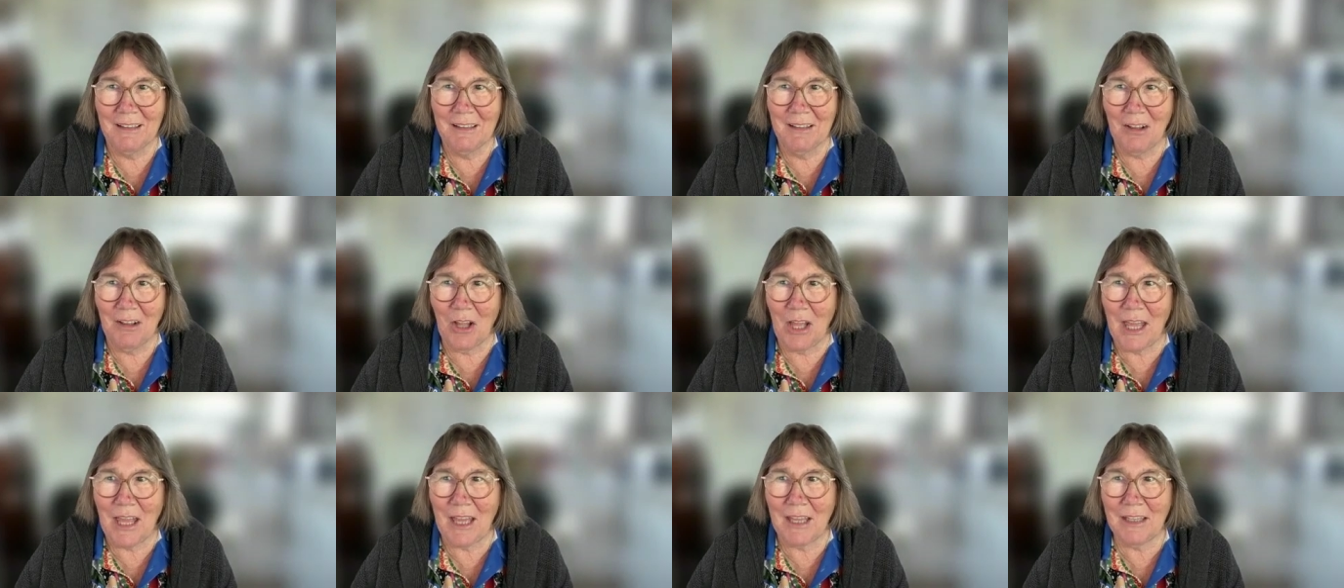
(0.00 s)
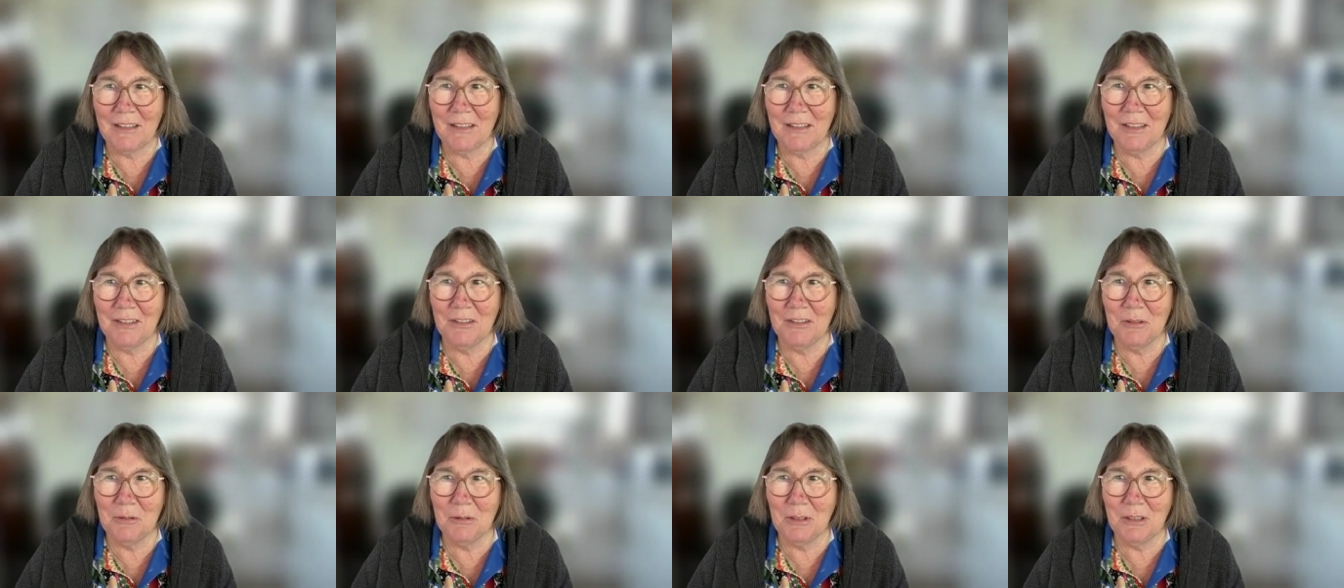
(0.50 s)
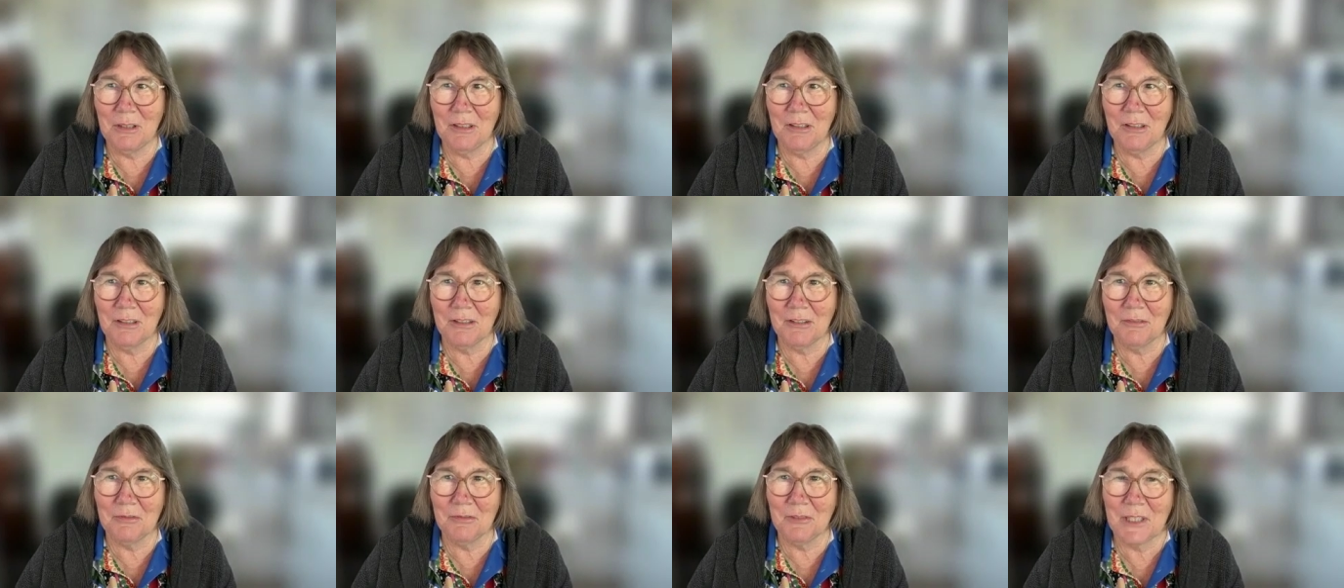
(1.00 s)
had to do a
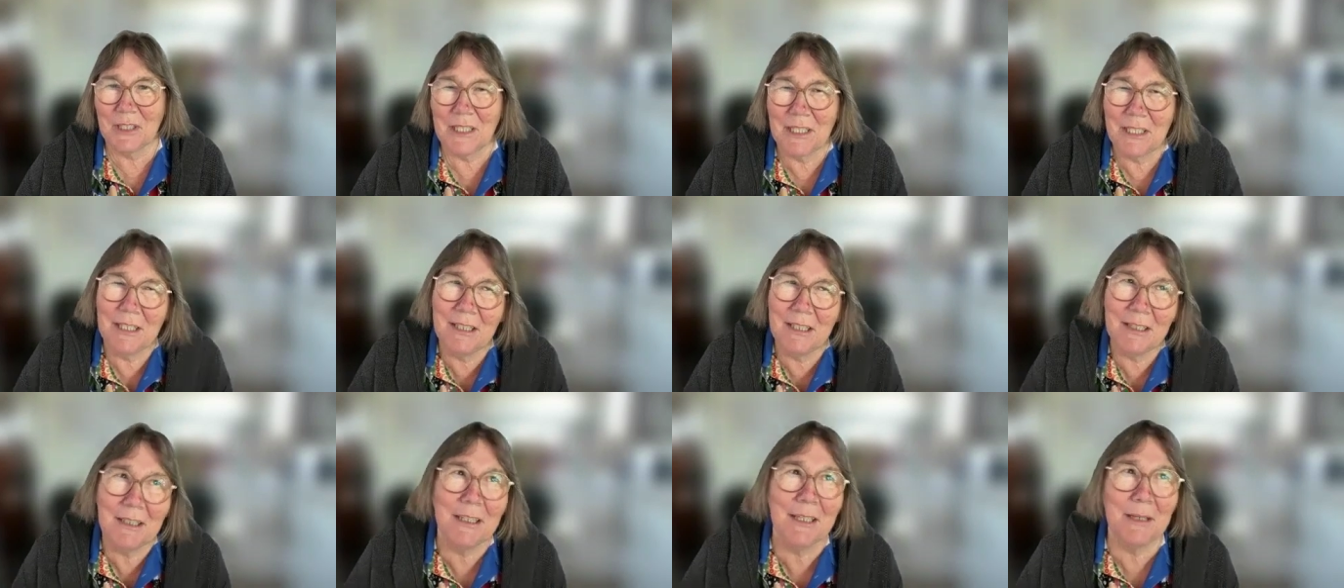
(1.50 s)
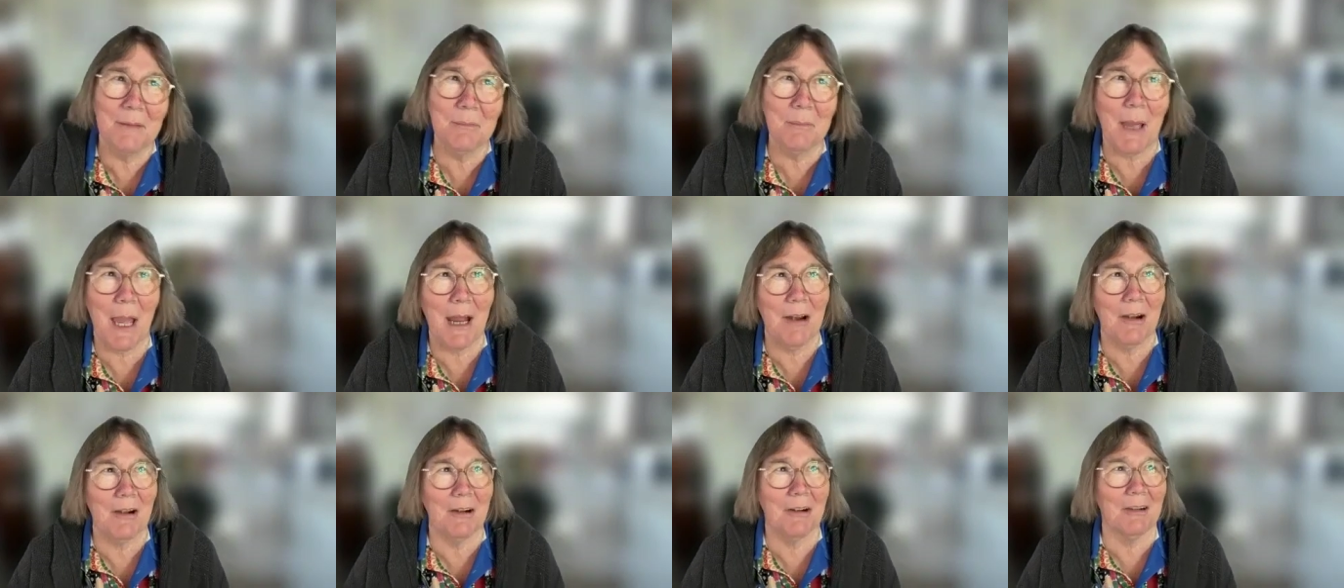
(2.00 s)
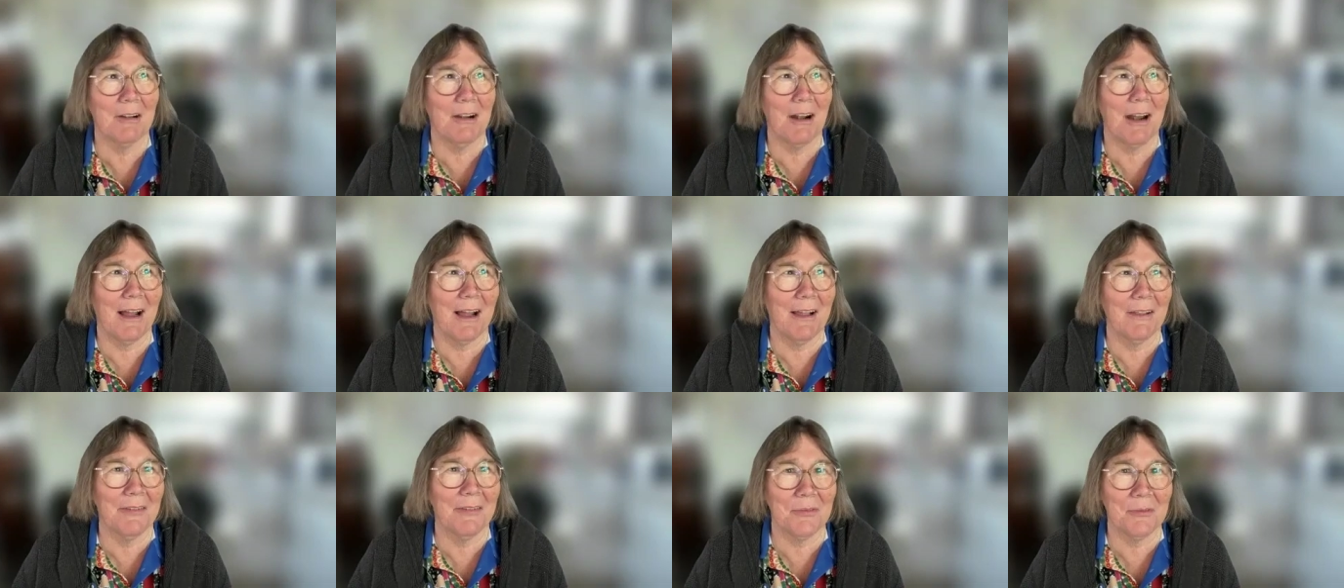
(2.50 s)
lot of killing
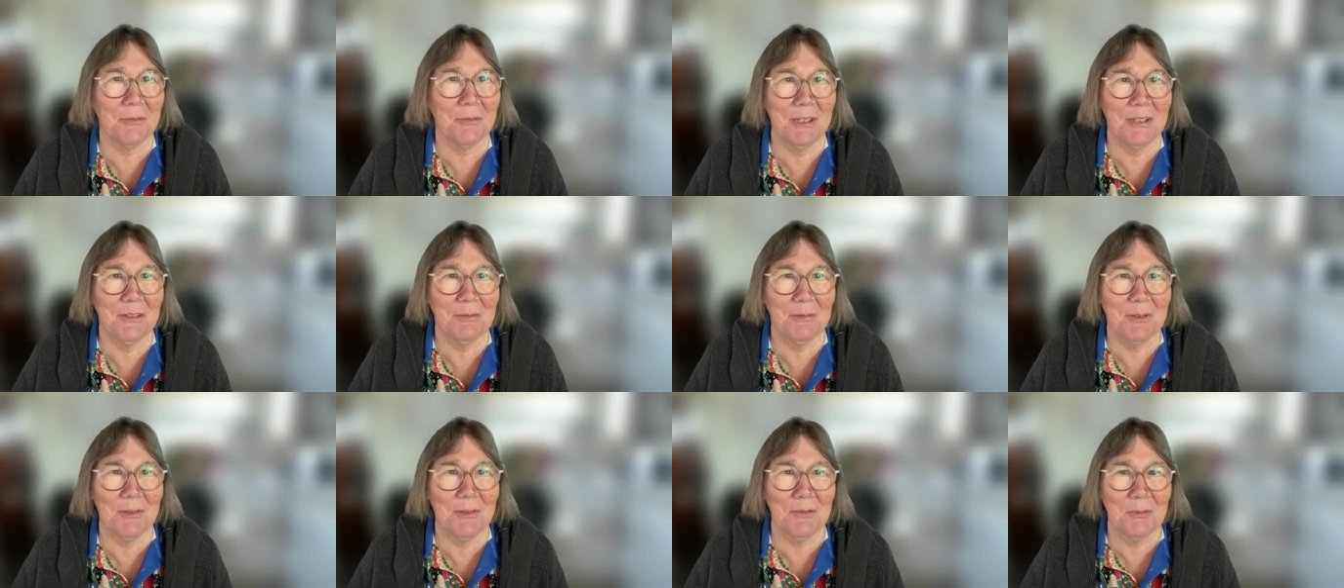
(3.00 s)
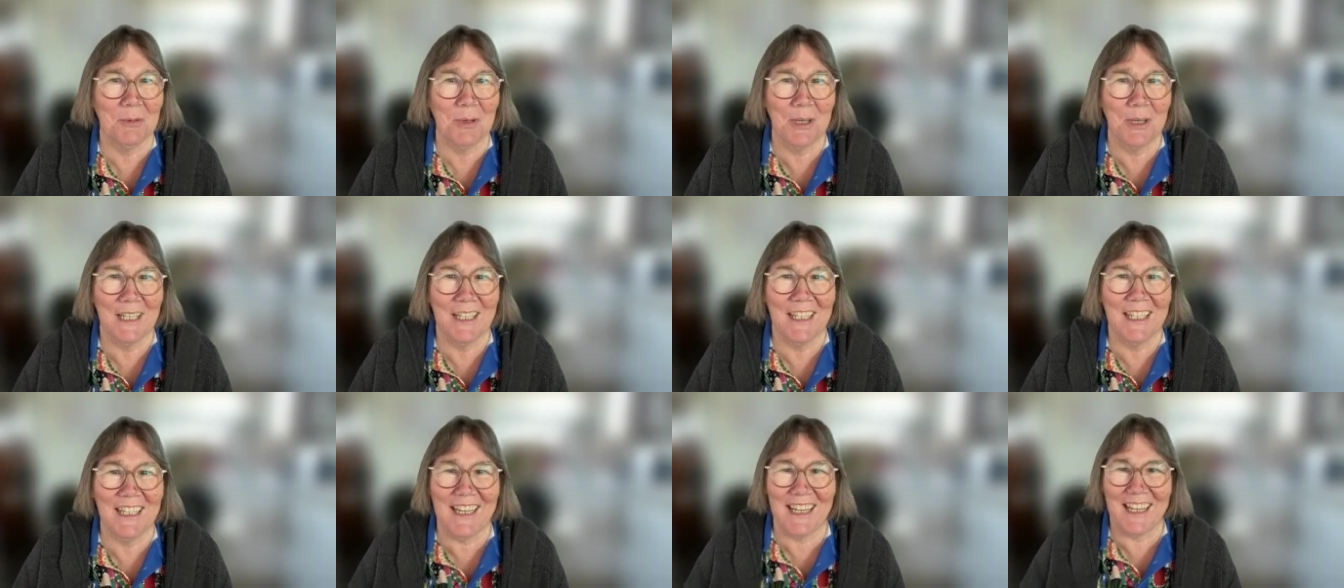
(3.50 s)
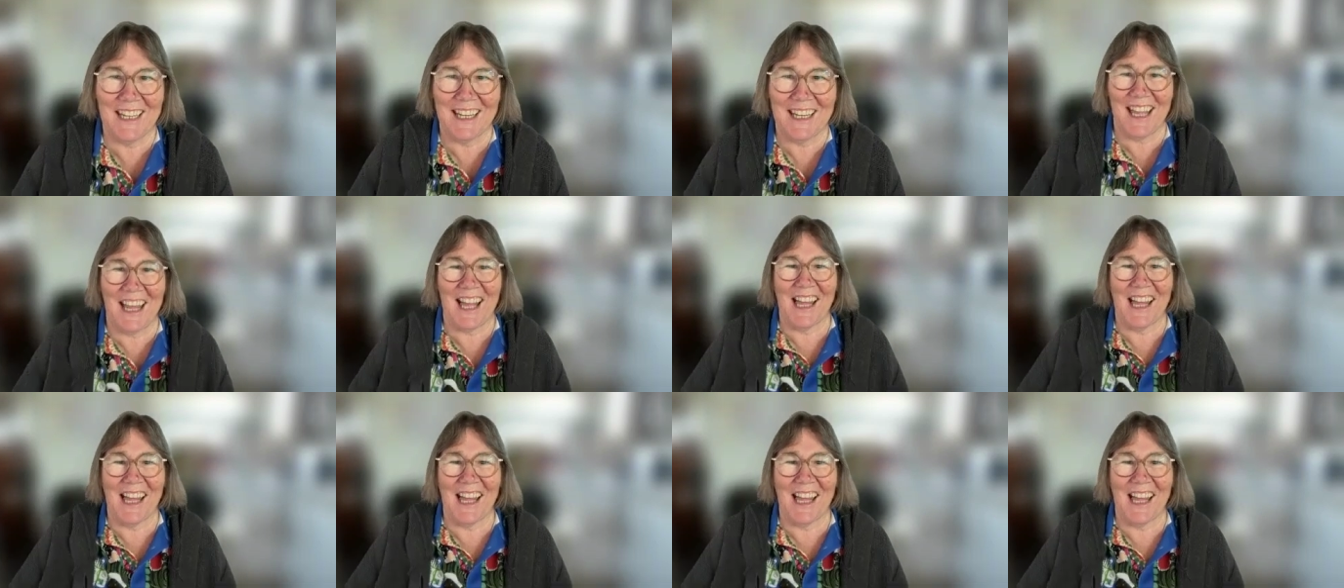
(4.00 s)
paragraphs, which was really